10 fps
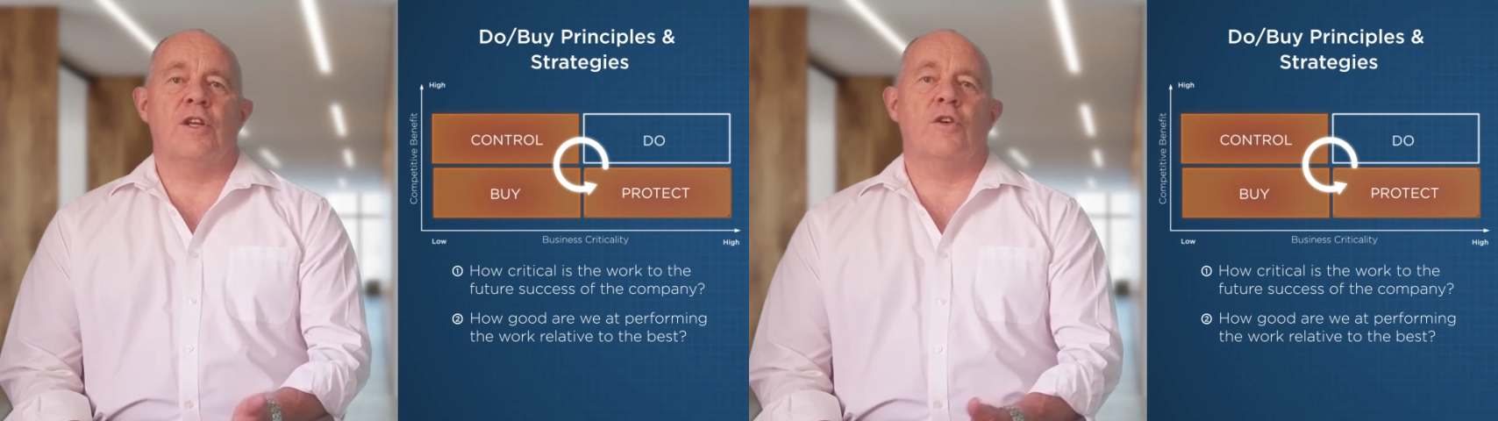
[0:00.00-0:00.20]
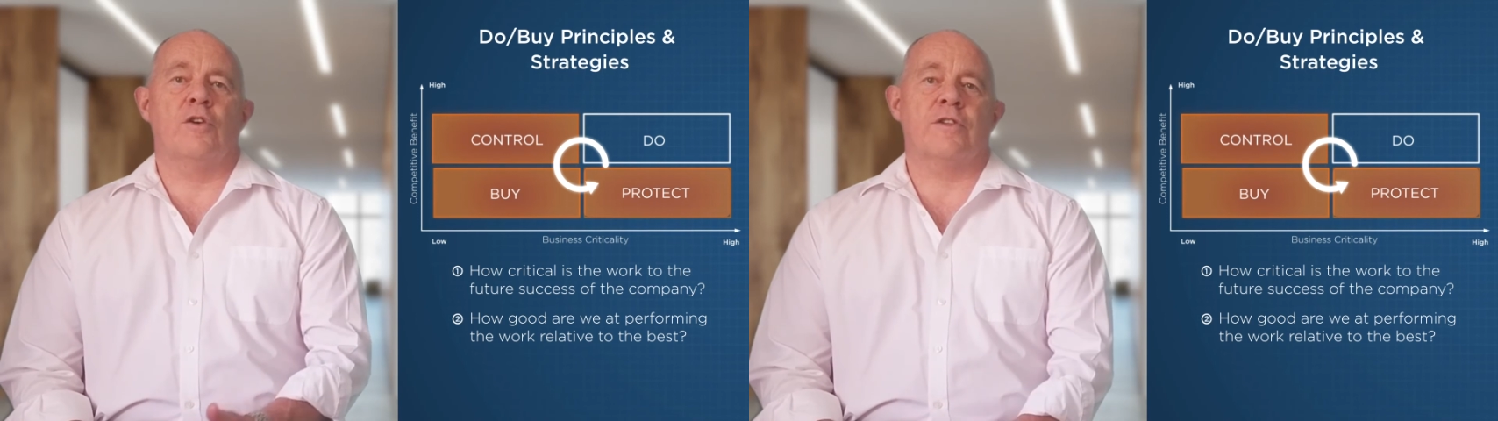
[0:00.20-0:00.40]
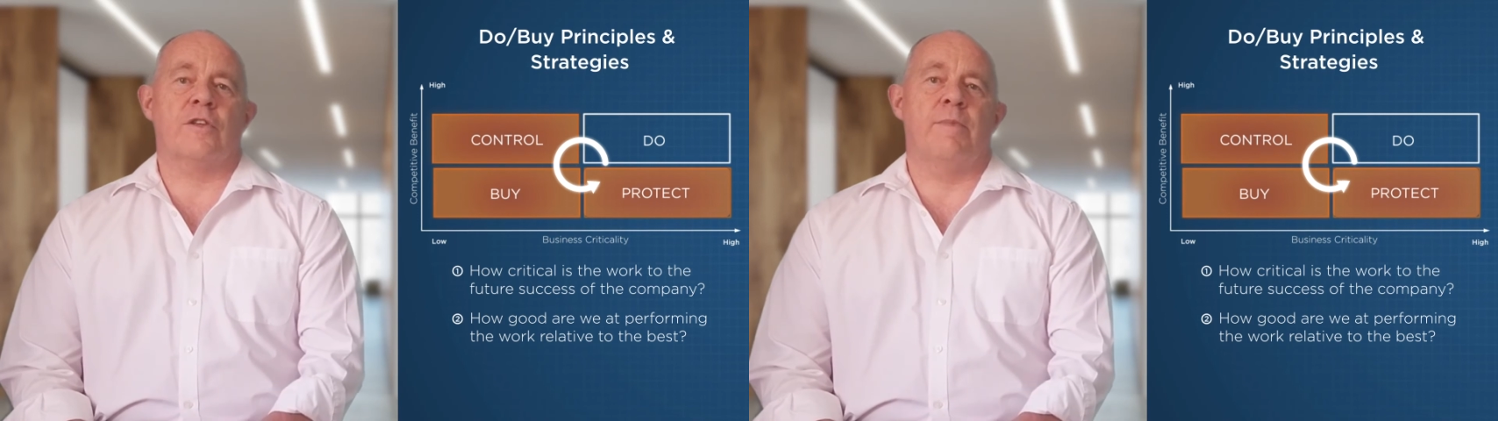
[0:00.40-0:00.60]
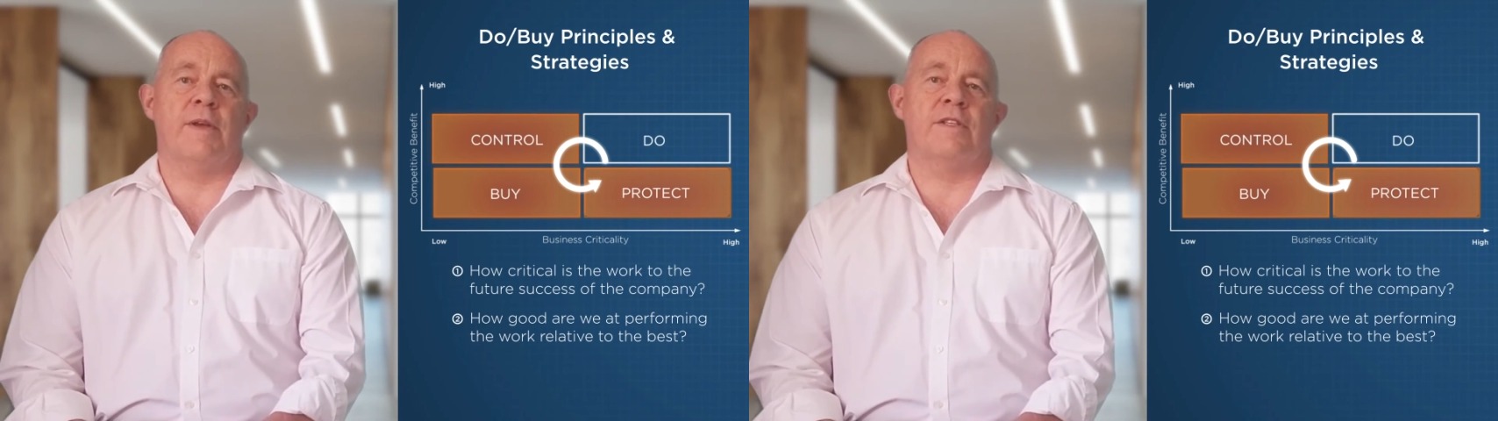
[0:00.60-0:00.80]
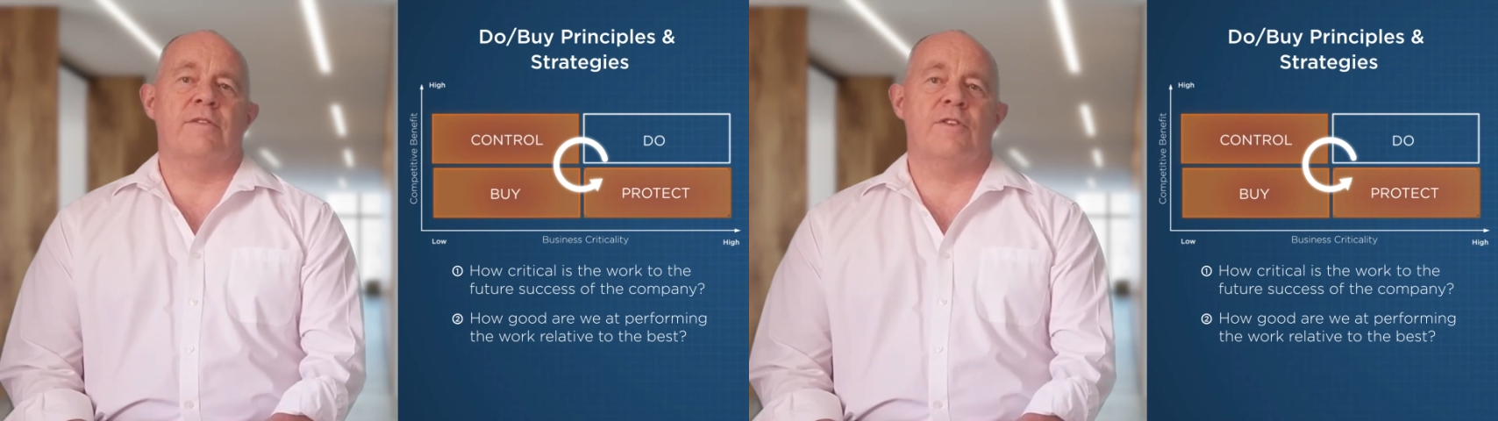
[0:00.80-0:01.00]
and cost
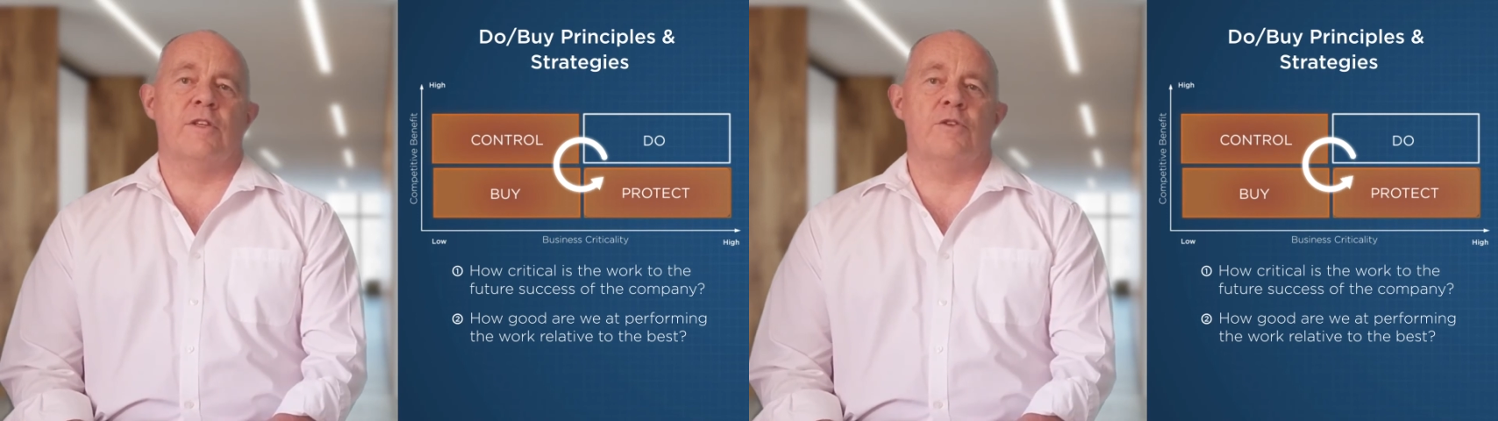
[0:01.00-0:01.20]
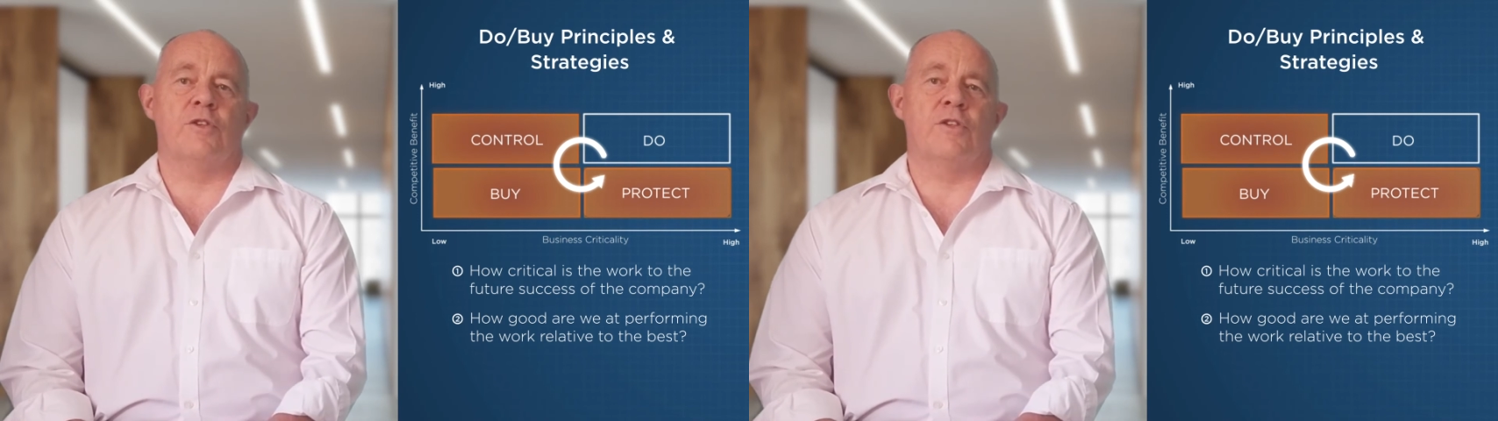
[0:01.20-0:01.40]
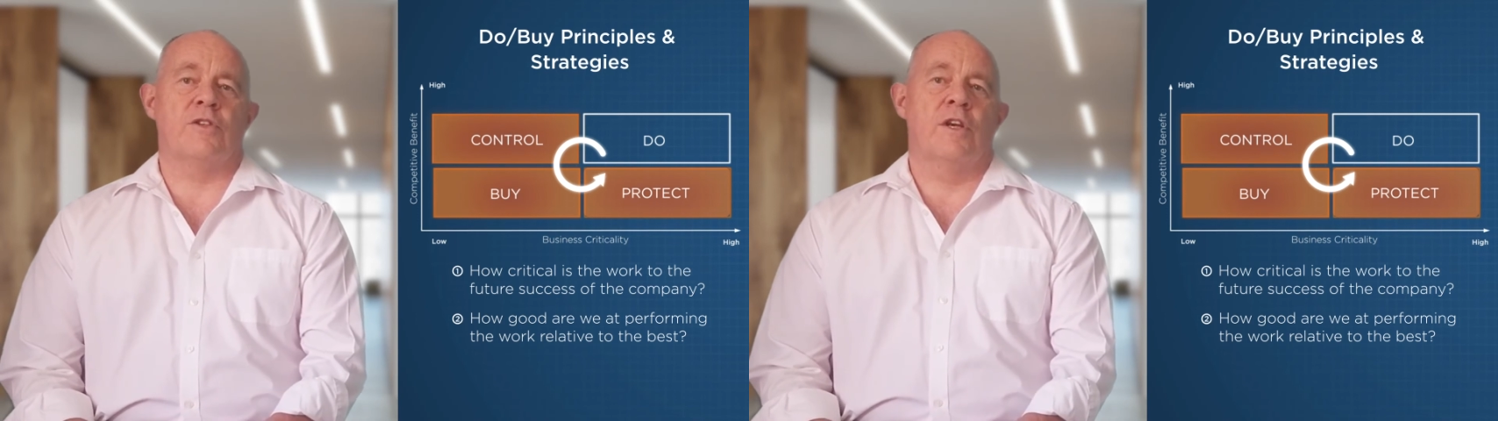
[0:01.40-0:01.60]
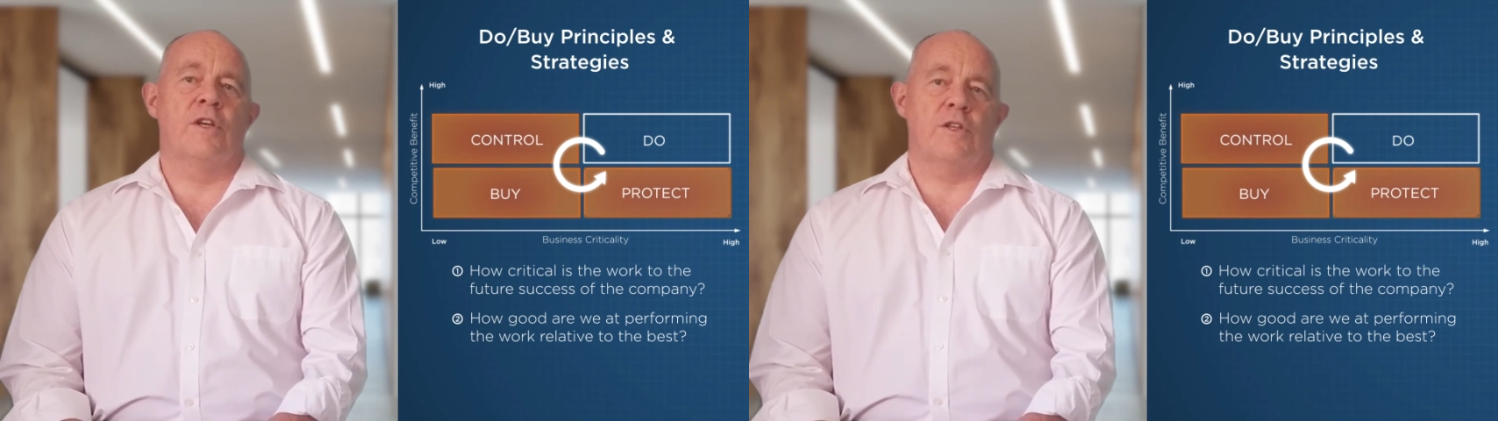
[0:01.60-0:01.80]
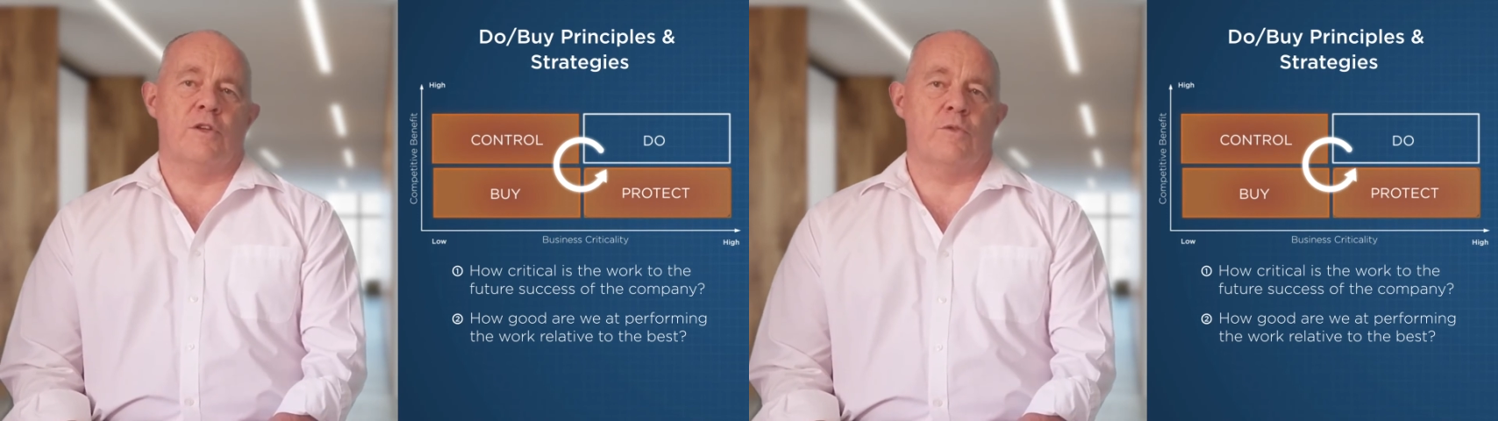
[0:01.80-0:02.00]
competitive solutions
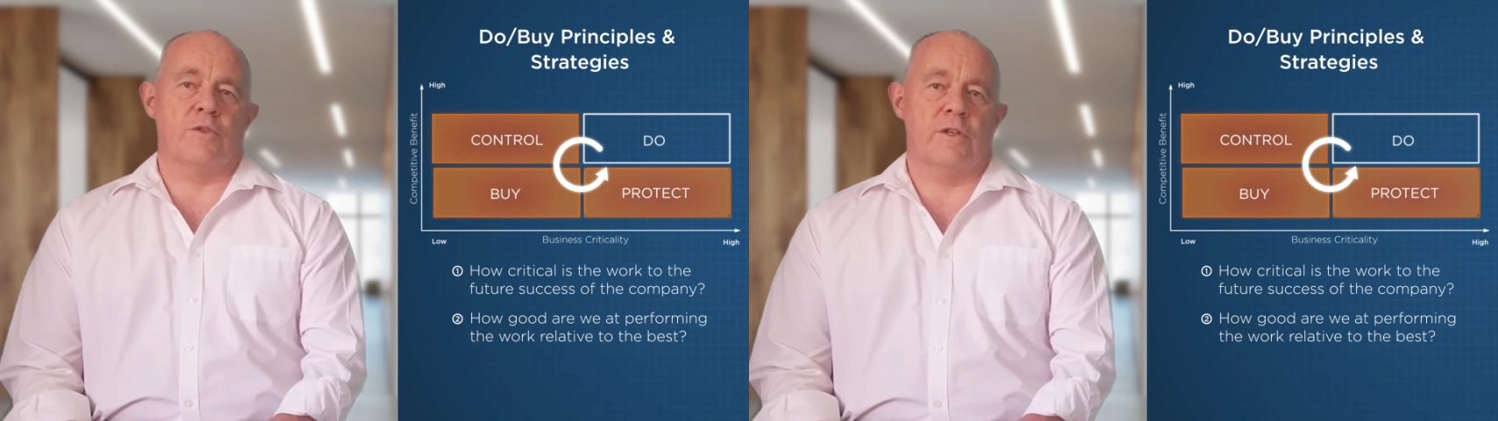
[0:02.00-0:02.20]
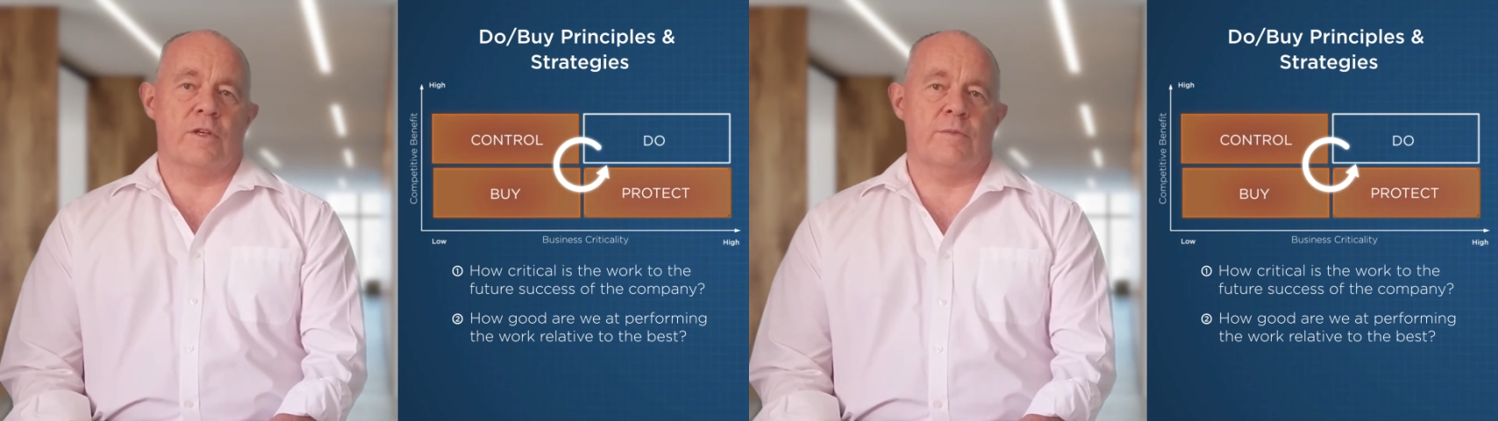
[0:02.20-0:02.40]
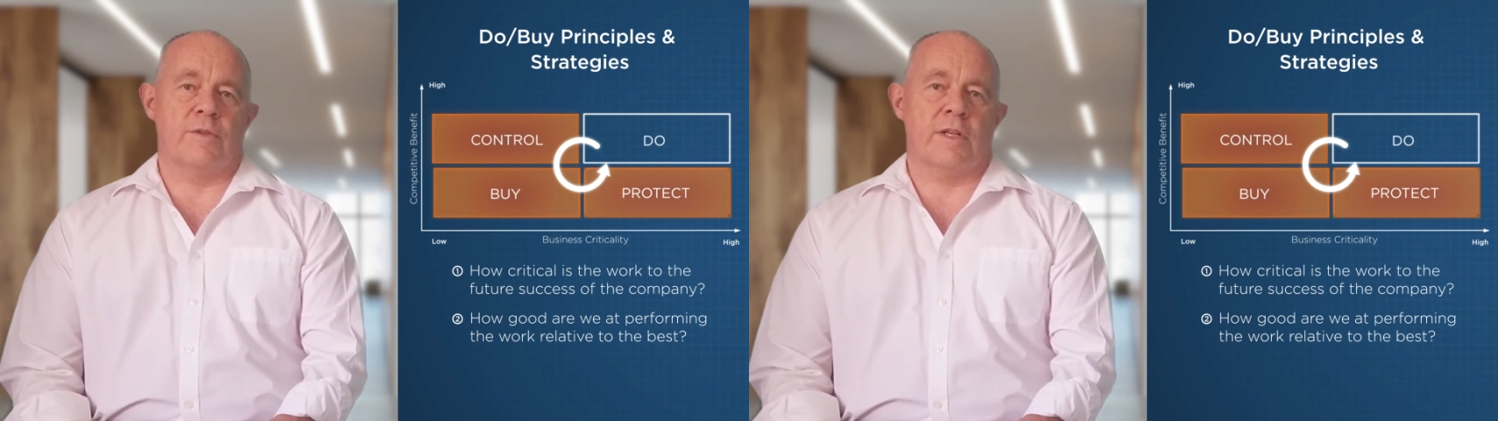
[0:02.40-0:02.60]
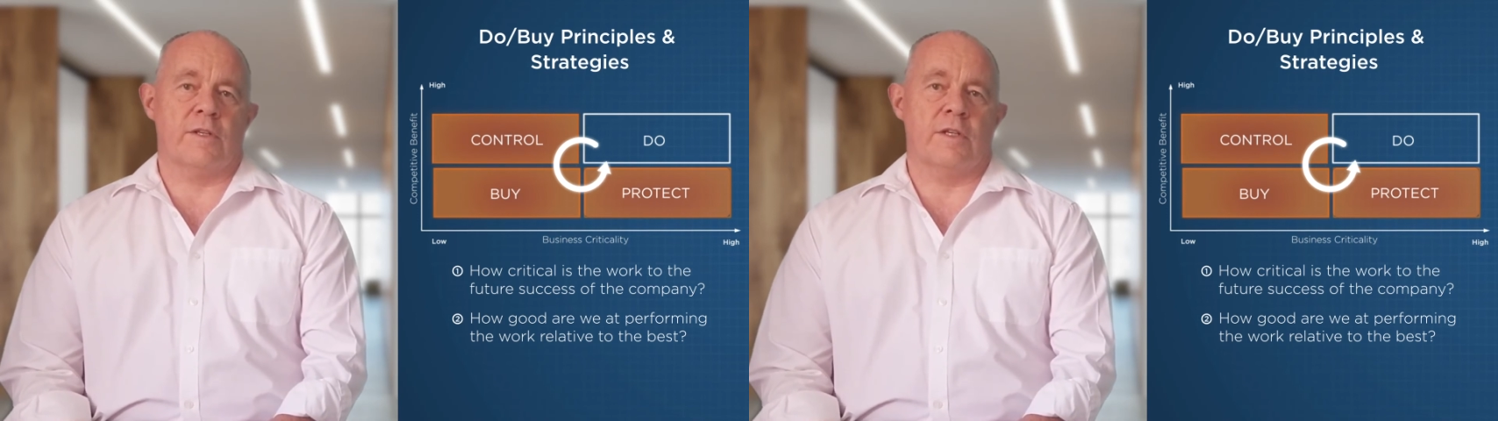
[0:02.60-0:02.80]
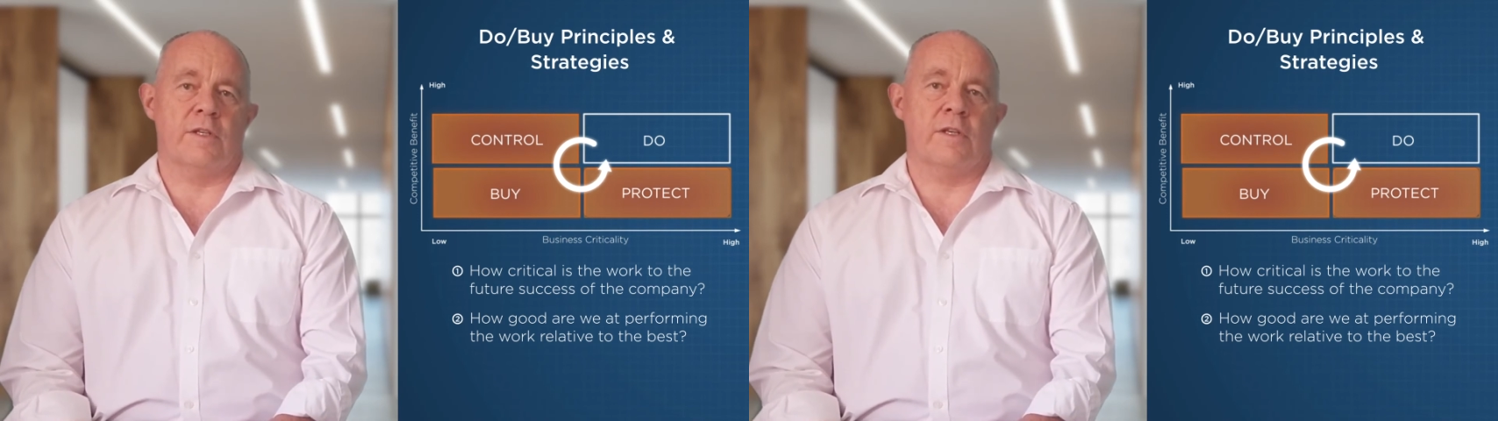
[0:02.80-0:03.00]
to your
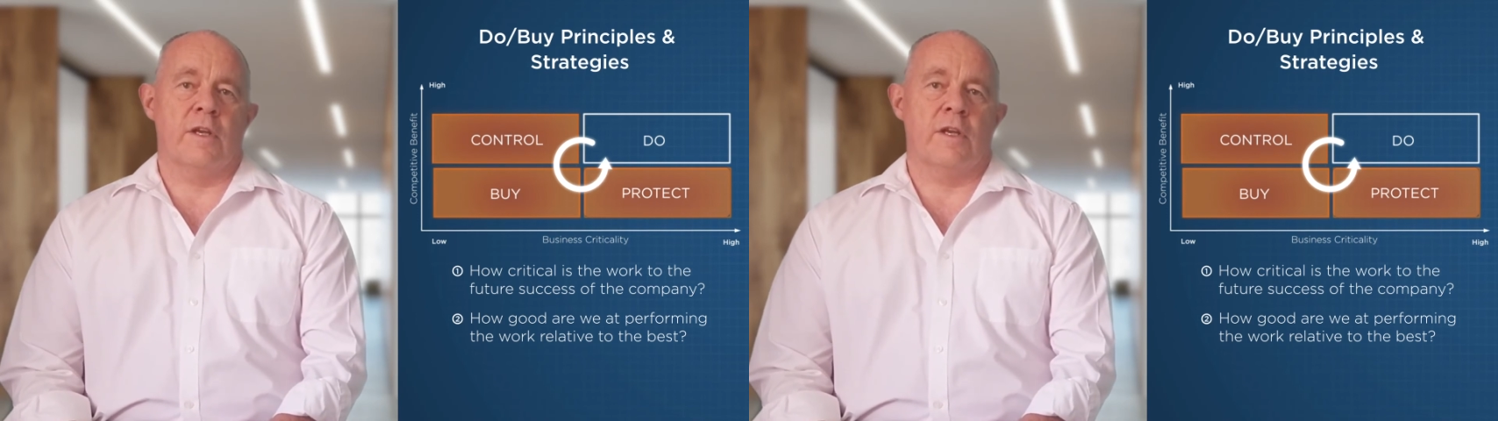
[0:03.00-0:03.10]
circumstances.